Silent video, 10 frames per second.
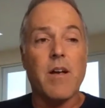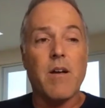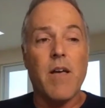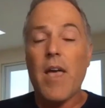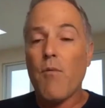
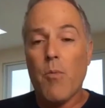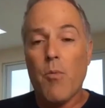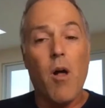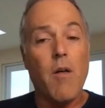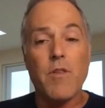Aweber,
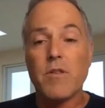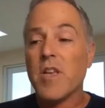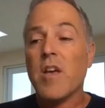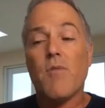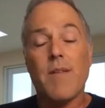all of those.
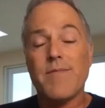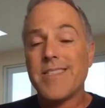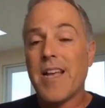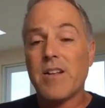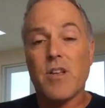We have
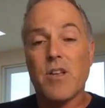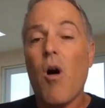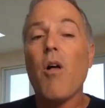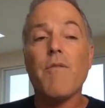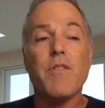discounts on
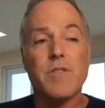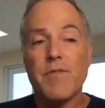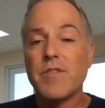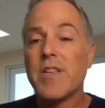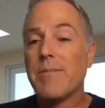all of those
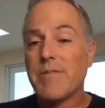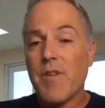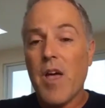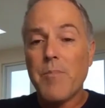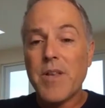different types of
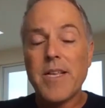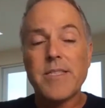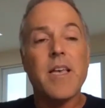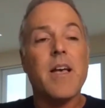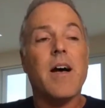
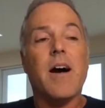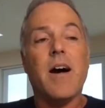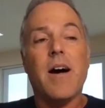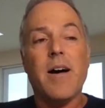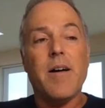companies.
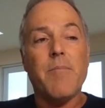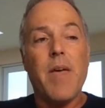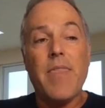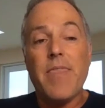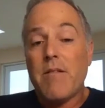
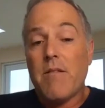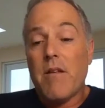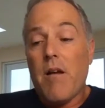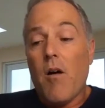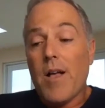And then
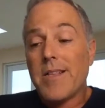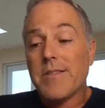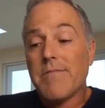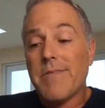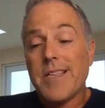all kinds
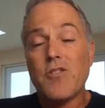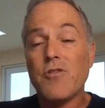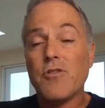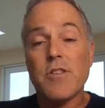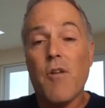of things you
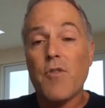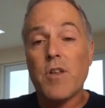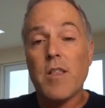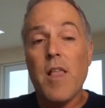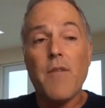use in your
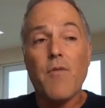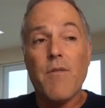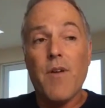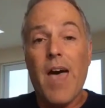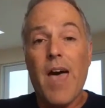everyday life. We
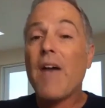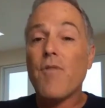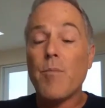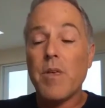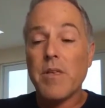have
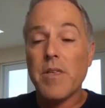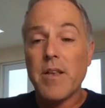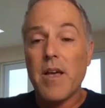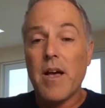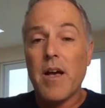
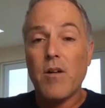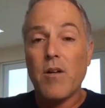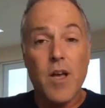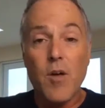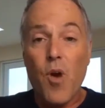500,000
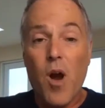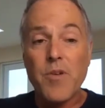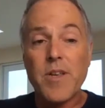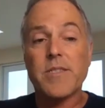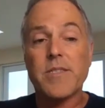hotel
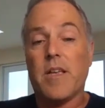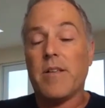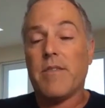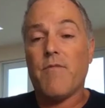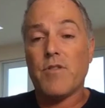properties
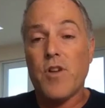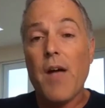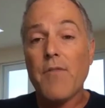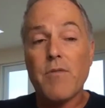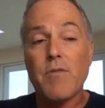for
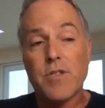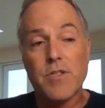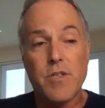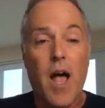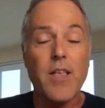traveling,
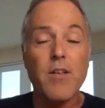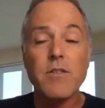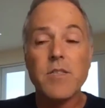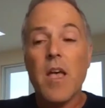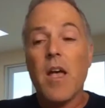which I
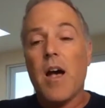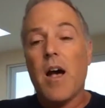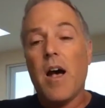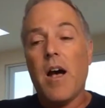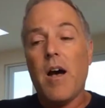use.
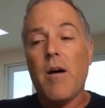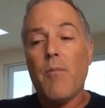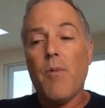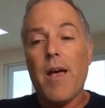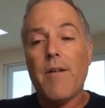
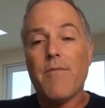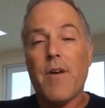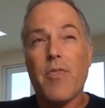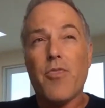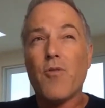We have
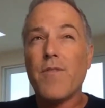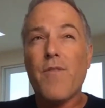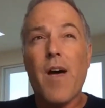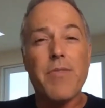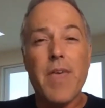
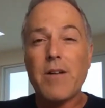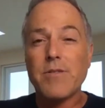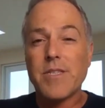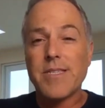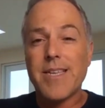
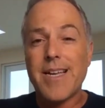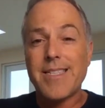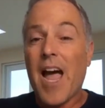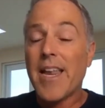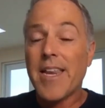35,000 dining